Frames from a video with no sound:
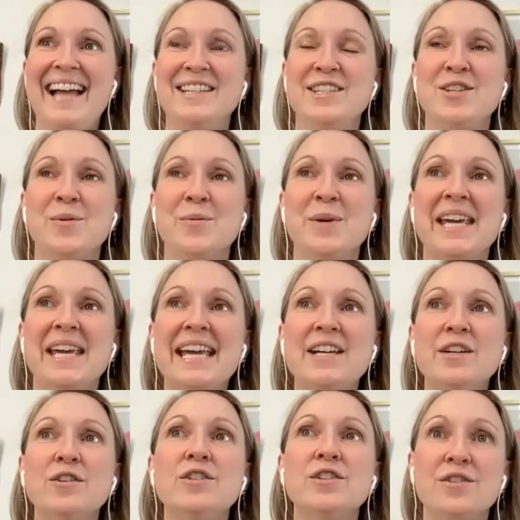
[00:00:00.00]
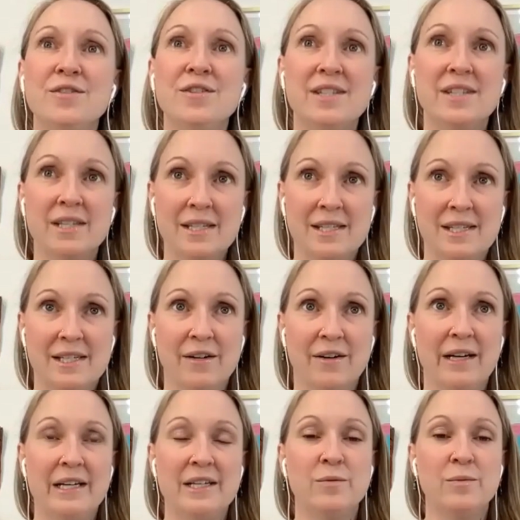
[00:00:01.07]
And so we introduced this
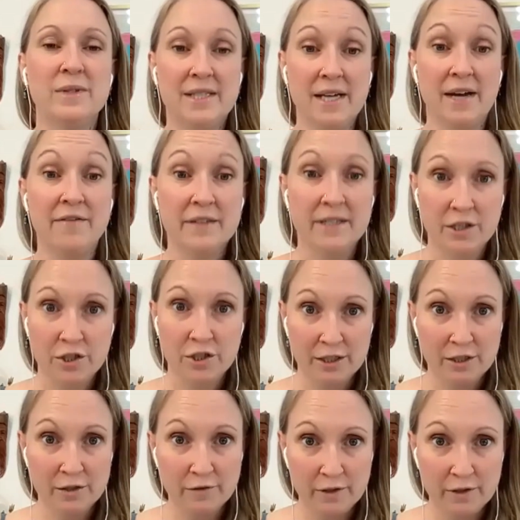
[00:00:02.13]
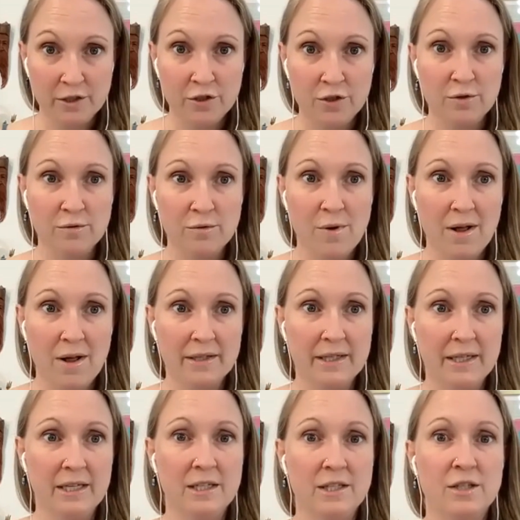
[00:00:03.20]
series with definitions for these two
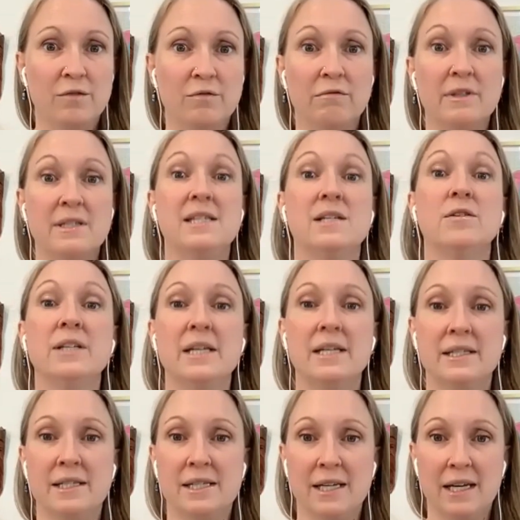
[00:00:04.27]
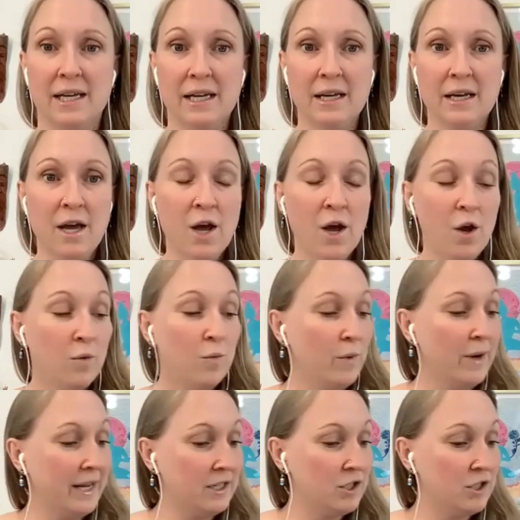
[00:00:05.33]
qualities: resiliency,
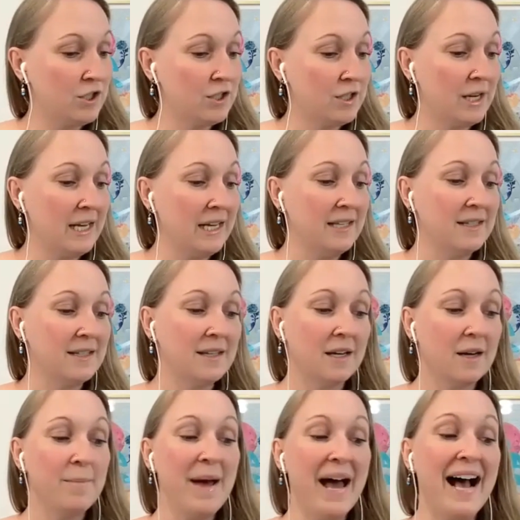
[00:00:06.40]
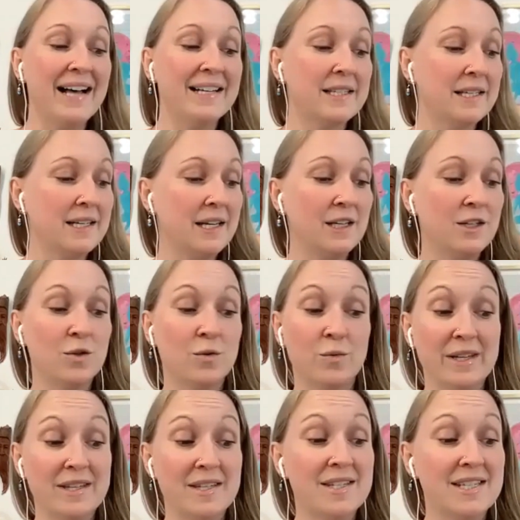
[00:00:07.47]
which is the capacity to
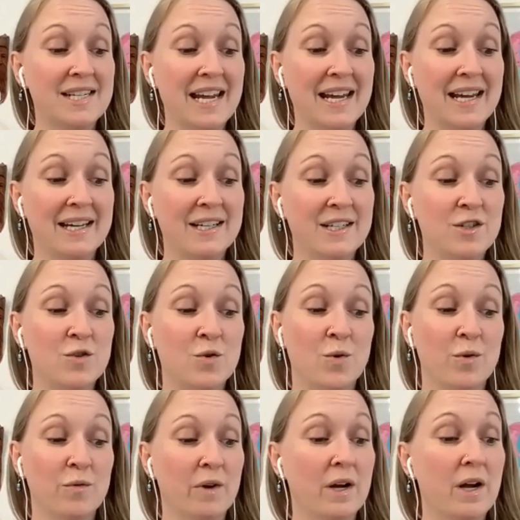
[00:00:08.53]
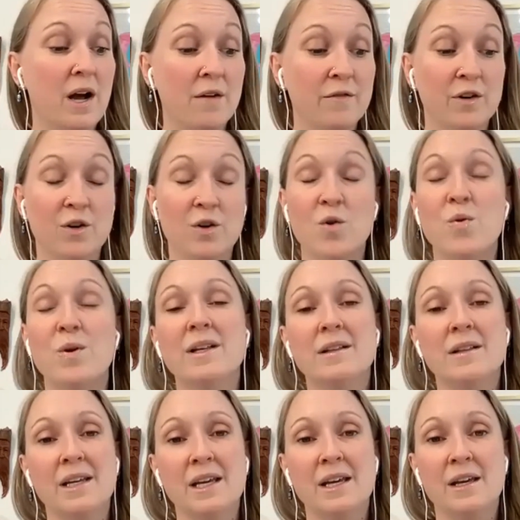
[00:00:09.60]
withstand or recover
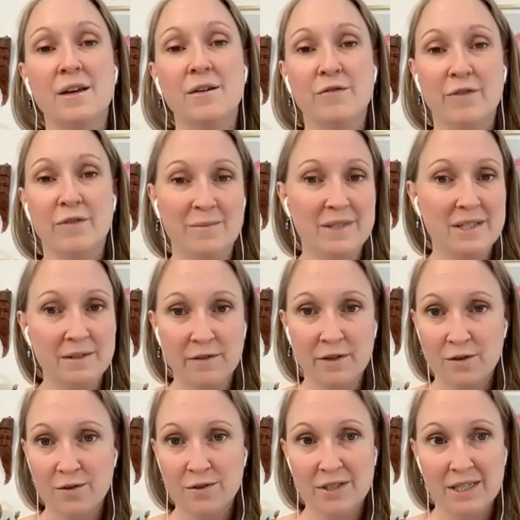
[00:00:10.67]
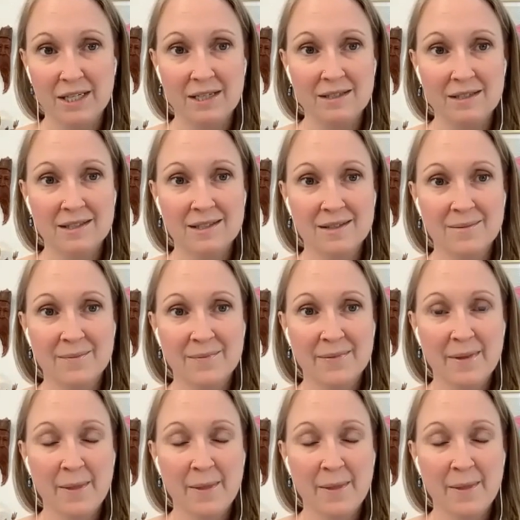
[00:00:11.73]
quickly from difficulties.